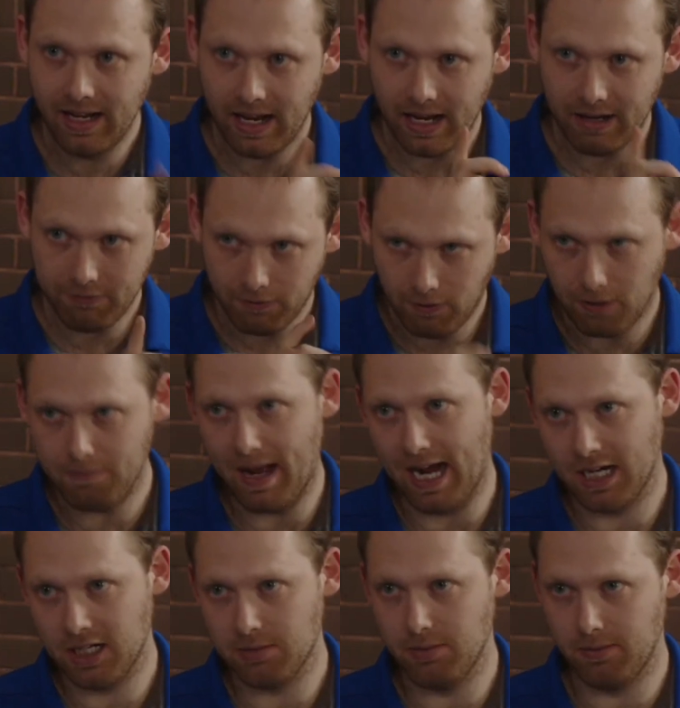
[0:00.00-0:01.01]
and for a
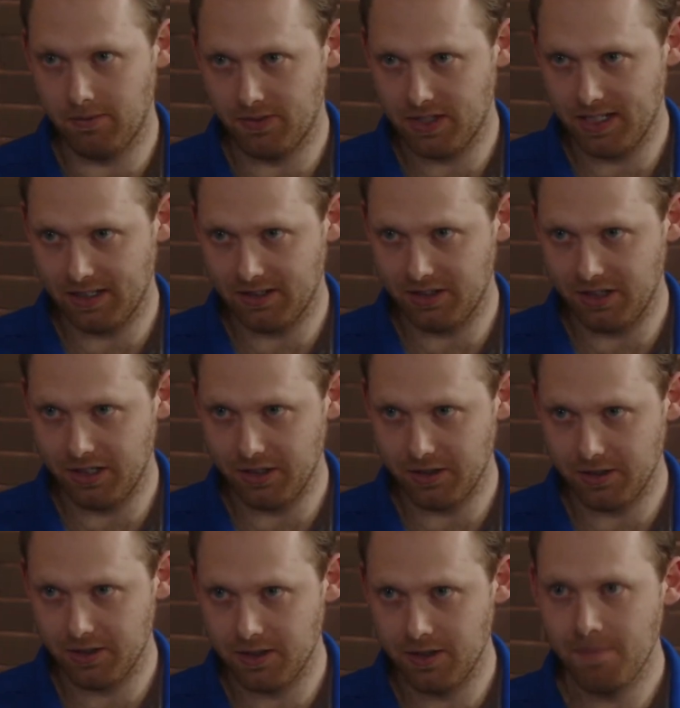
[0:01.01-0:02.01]
maximum of 6
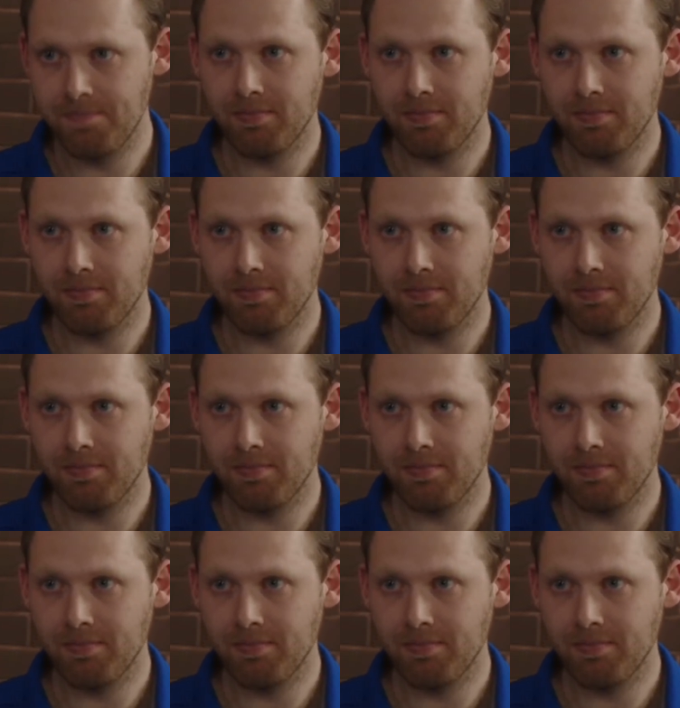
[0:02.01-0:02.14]
years.